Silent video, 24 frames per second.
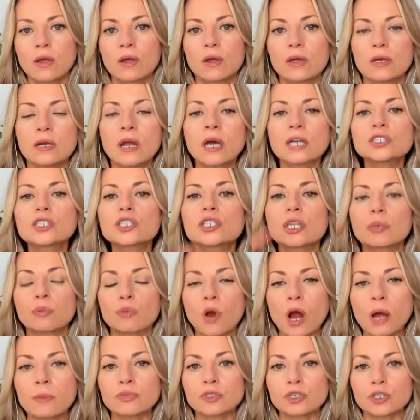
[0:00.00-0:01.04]
not just the
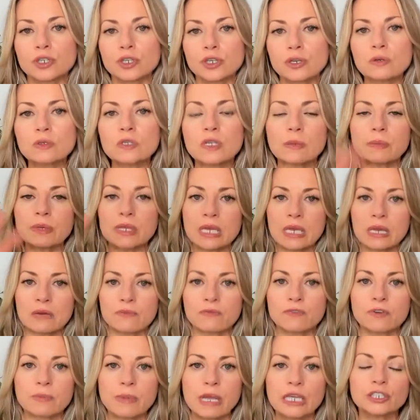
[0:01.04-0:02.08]
prompts you're using, but the
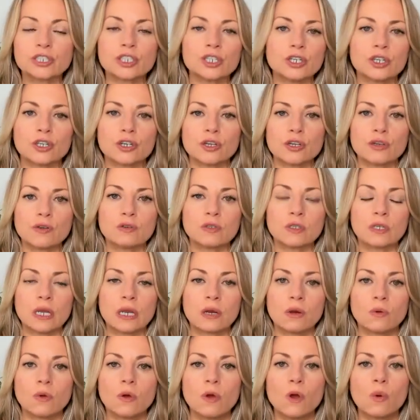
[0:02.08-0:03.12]
information you're
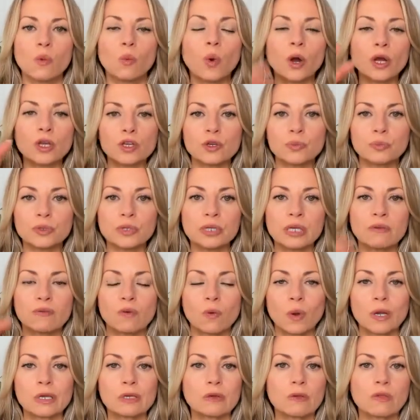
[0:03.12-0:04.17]
using, what you believe and
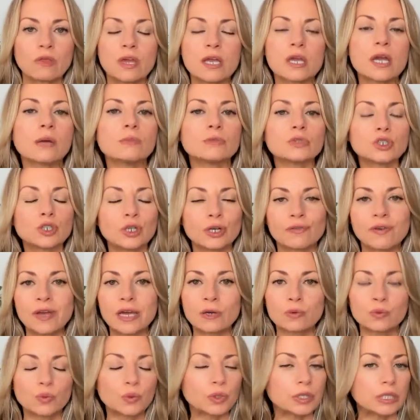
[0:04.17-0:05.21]
what you think. I'm sure if I
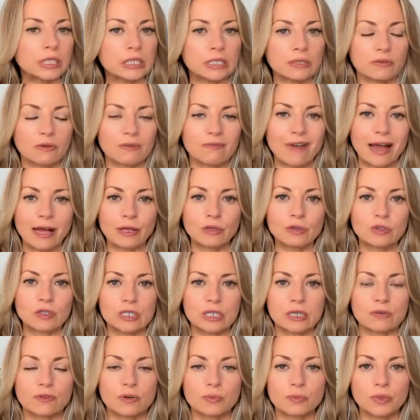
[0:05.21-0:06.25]
had really different values and
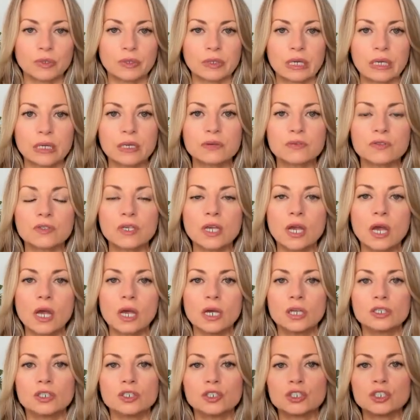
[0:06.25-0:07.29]
different beliefs,
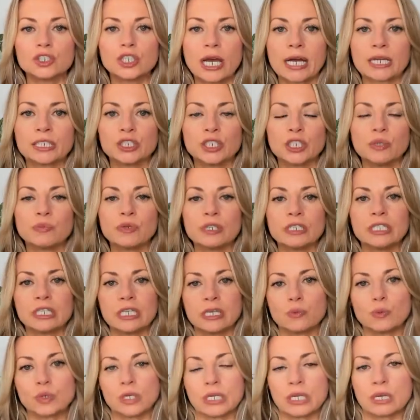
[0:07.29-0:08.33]
ChatGPT
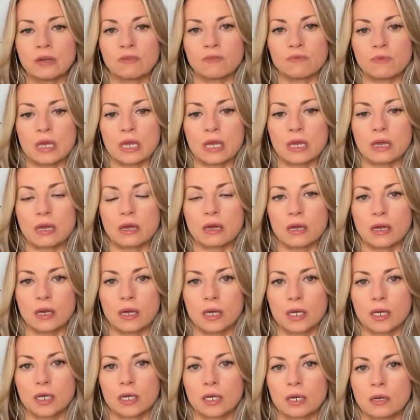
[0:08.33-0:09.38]
would give me
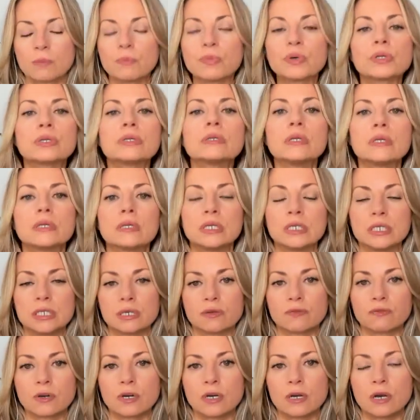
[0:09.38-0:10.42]
completely
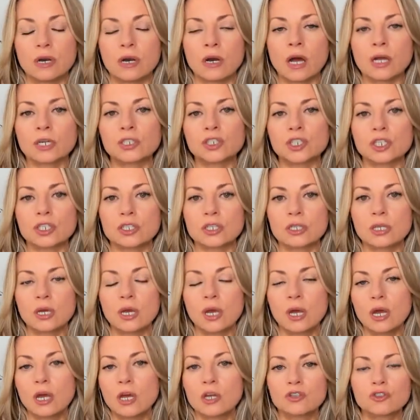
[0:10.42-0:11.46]
different, not just
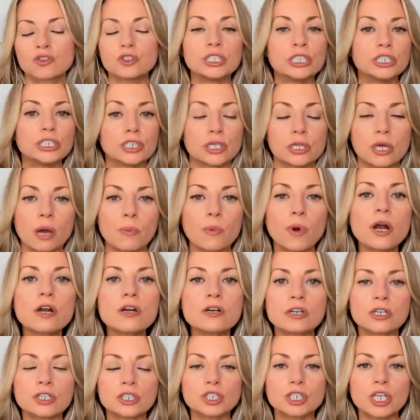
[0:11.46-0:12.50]
strategic thought
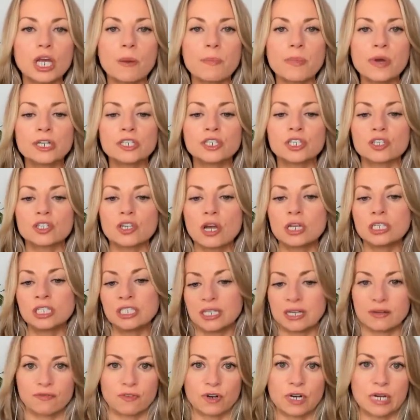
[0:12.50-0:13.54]
partnership, but just a
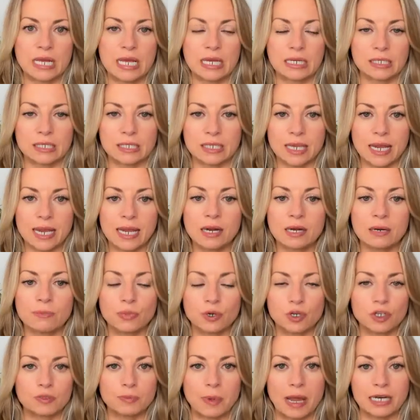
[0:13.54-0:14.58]
different insight and
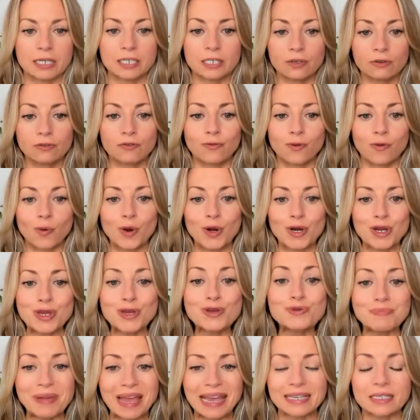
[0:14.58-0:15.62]
perspective for you
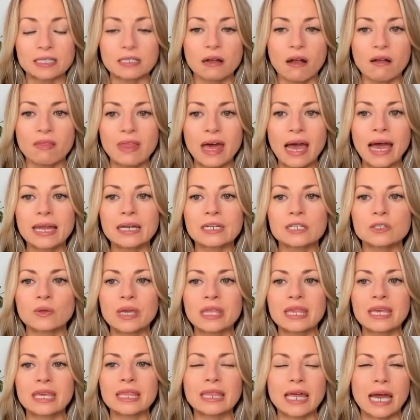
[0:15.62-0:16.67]
based on that. And so I
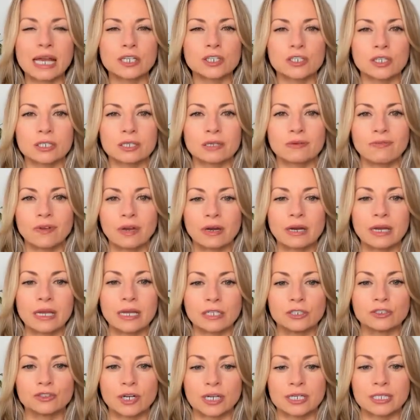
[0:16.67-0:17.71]
think that's just a very
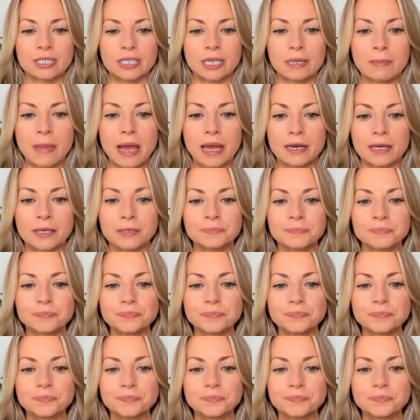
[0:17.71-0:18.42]
interesting meta.